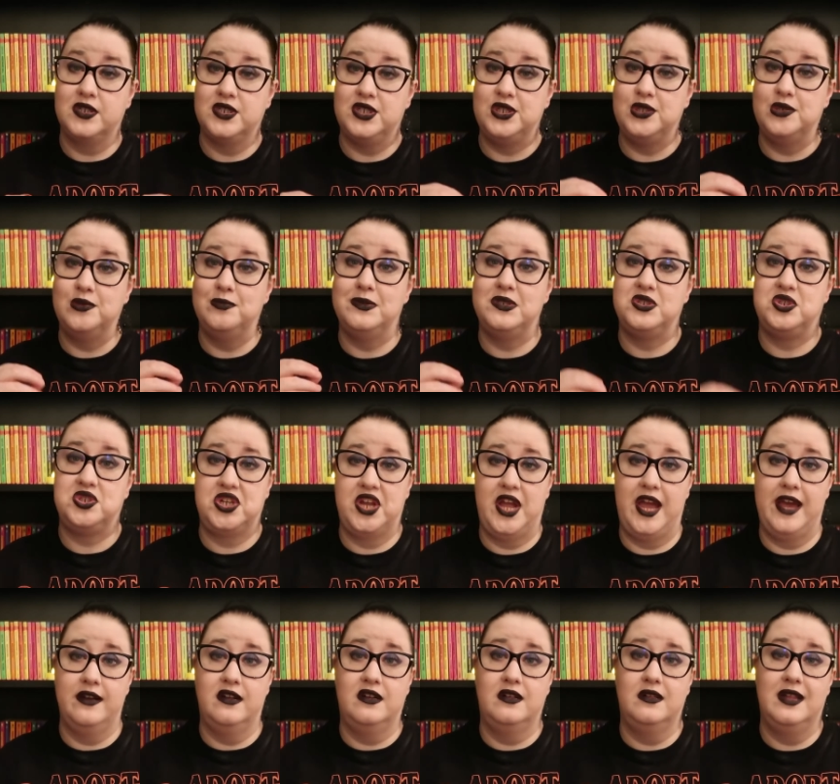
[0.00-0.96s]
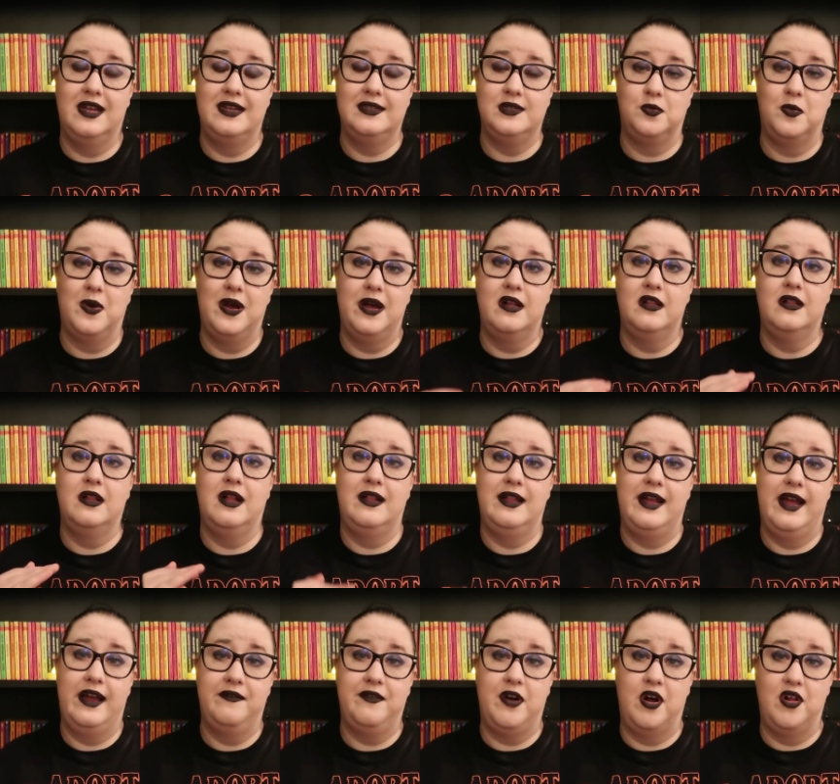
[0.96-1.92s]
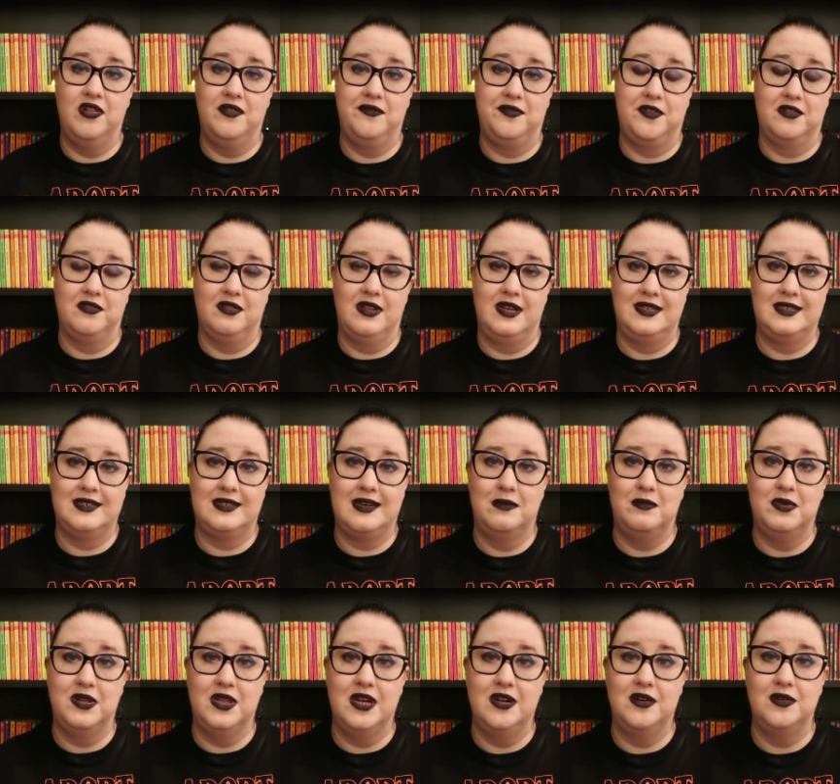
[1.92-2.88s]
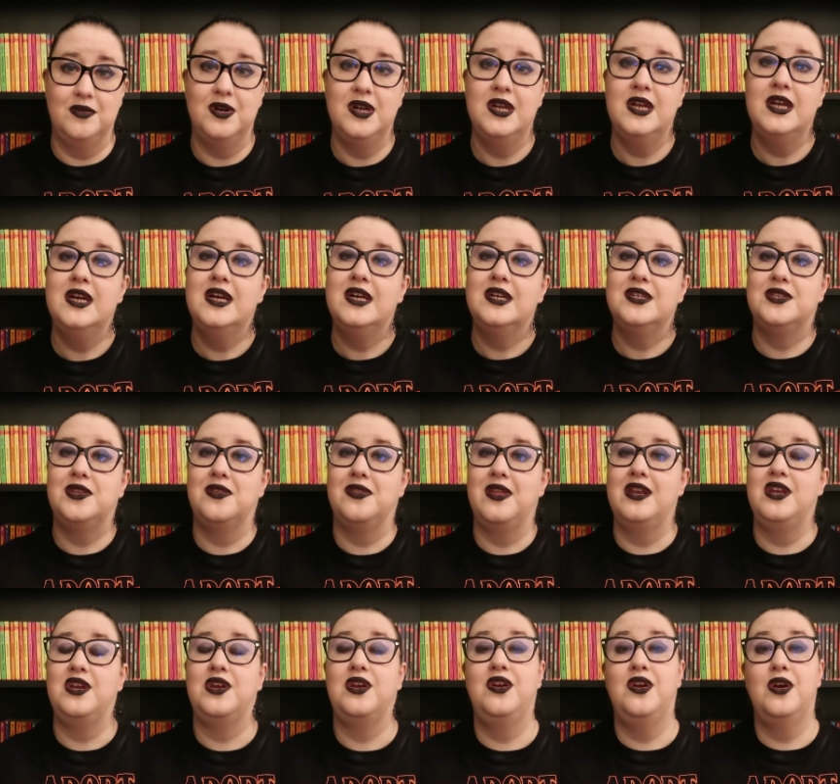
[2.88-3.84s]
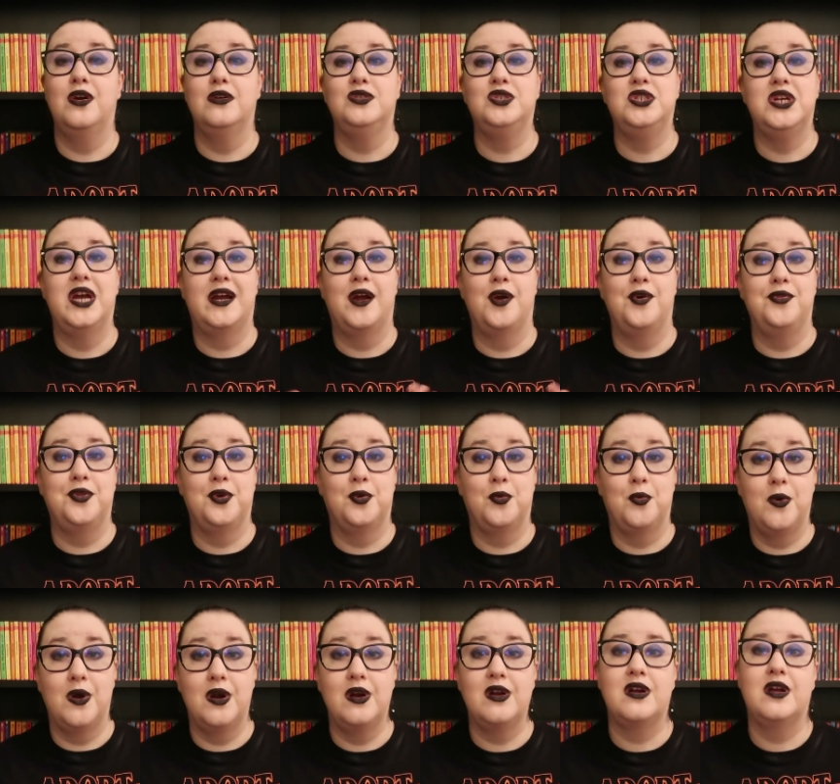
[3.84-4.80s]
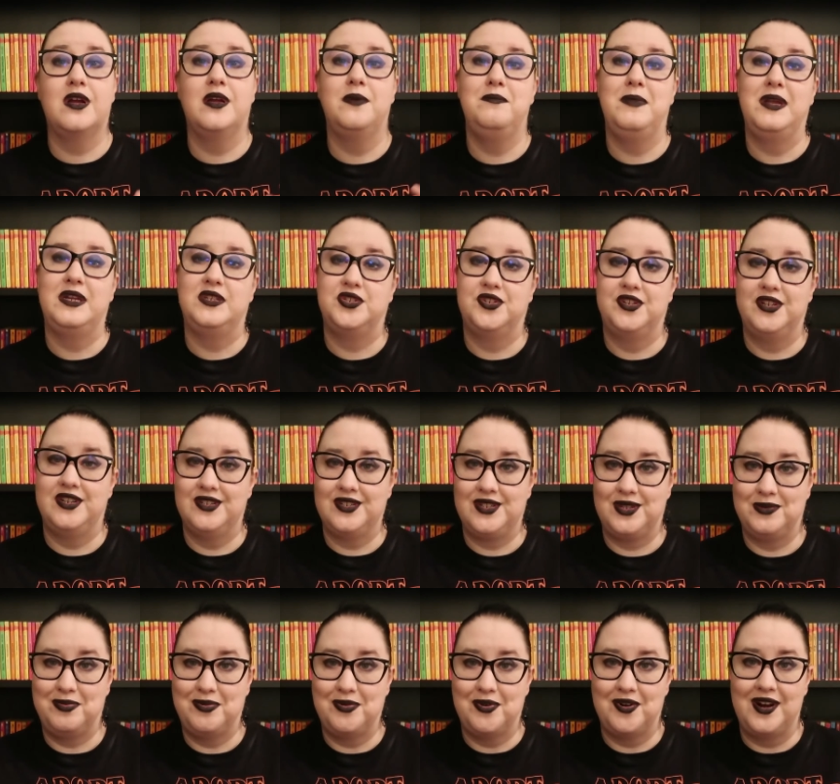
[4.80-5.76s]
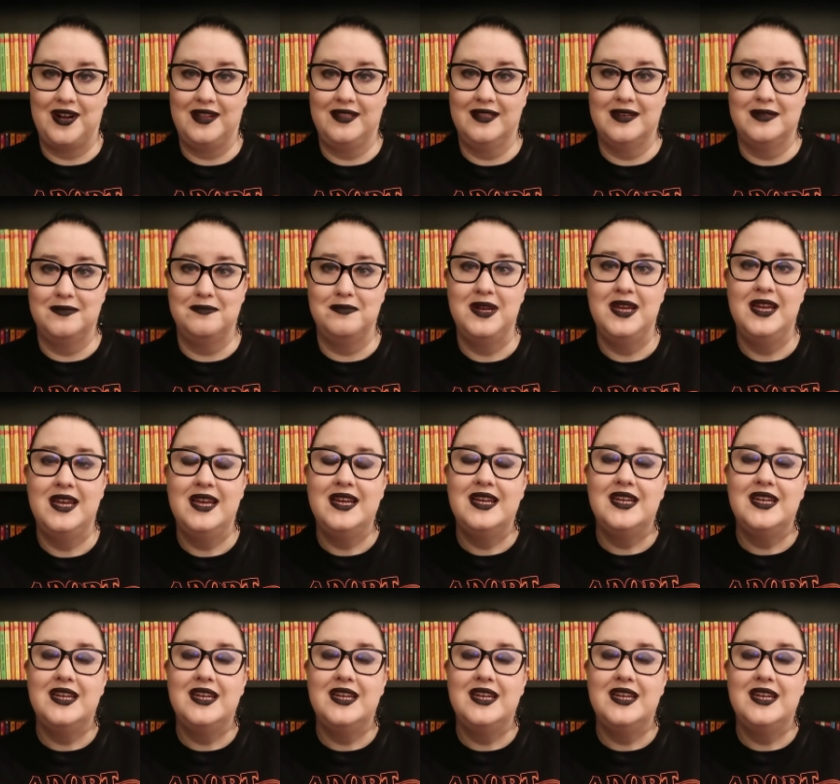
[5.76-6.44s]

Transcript: booktube channel as well. I'll have all of their links down below. So then you can go check out their work, make sure you're supporting them.